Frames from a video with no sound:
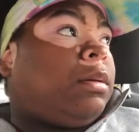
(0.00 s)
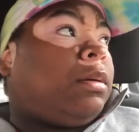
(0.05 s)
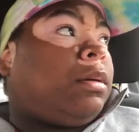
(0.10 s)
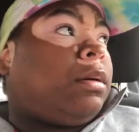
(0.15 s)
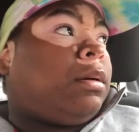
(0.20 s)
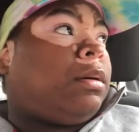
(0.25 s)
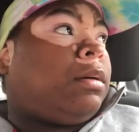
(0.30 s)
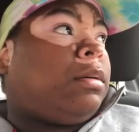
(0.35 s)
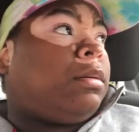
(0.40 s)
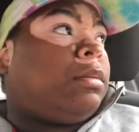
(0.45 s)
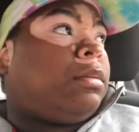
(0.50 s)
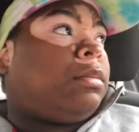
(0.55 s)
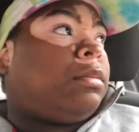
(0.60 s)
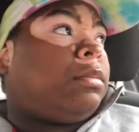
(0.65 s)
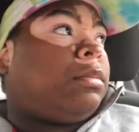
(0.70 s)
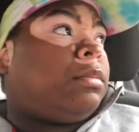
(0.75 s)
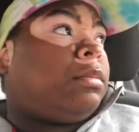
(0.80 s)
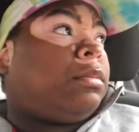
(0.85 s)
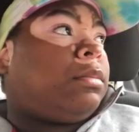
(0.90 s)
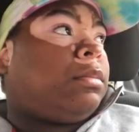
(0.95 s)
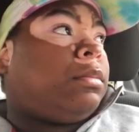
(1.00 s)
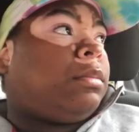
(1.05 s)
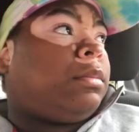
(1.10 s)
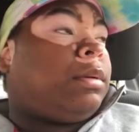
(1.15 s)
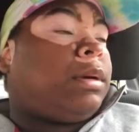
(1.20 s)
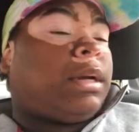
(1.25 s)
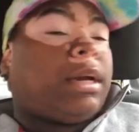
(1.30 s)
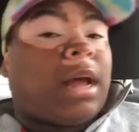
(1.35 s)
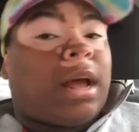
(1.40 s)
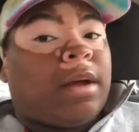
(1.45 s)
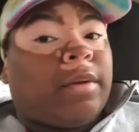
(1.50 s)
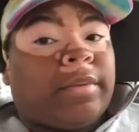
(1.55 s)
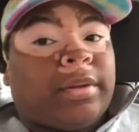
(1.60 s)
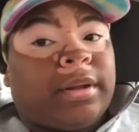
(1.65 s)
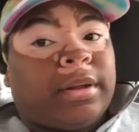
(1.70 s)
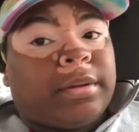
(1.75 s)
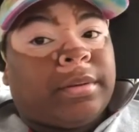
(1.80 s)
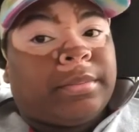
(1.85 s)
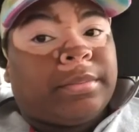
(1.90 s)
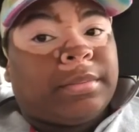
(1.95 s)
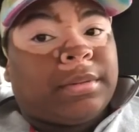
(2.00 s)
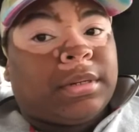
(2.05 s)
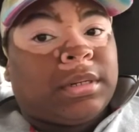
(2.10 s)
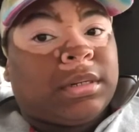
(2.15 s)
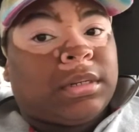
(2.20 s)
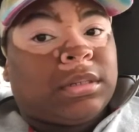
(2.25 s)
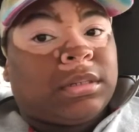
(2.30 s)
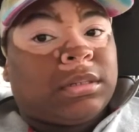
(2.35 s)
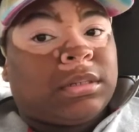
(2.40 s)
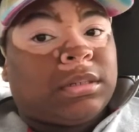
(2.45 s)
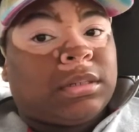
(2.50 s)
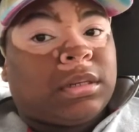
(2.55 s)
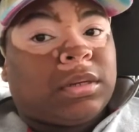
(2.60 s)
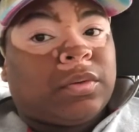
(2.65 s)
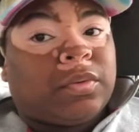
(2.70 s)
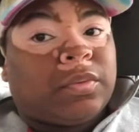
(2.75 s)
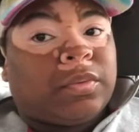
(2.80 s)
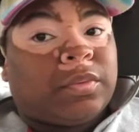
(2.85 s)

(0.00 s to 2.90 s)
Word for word: Um, but I already opened it, so.